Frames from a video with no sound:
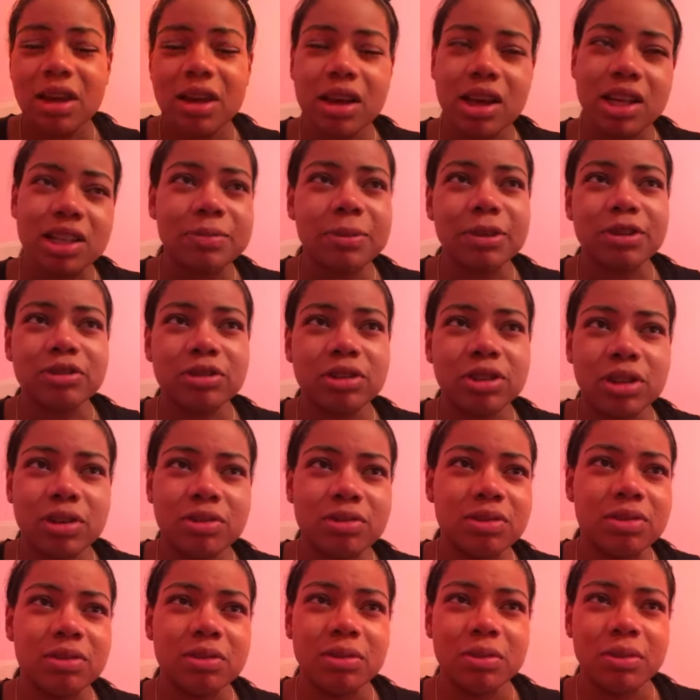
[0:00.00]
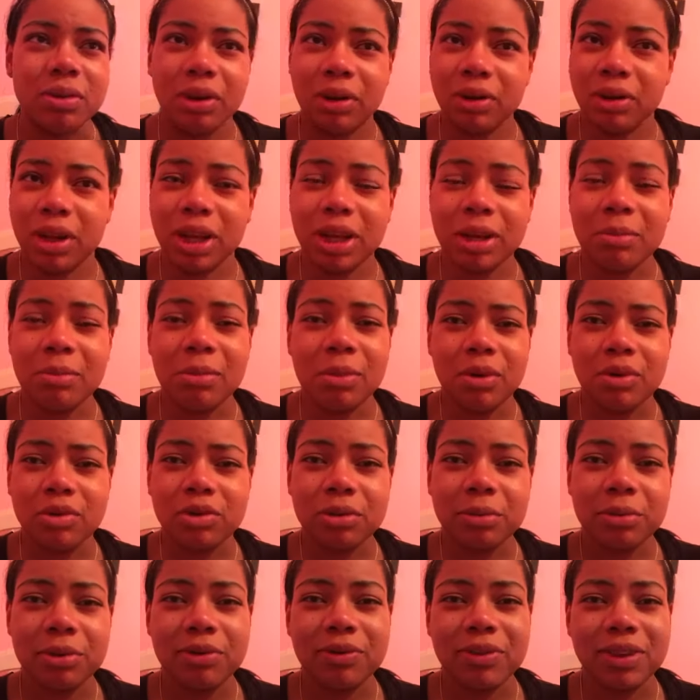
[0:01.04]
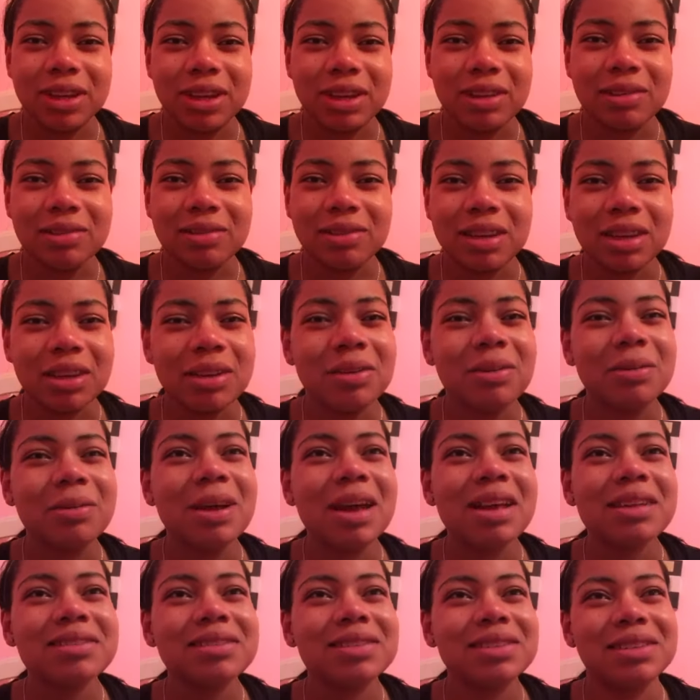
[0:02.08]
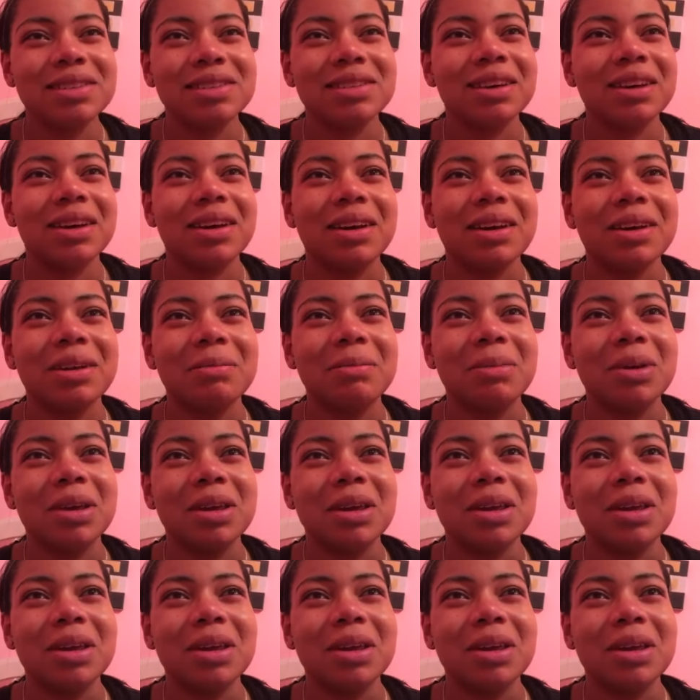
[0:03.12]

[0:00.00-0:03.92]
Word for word: especially those who do it on like multiple videos like who has the time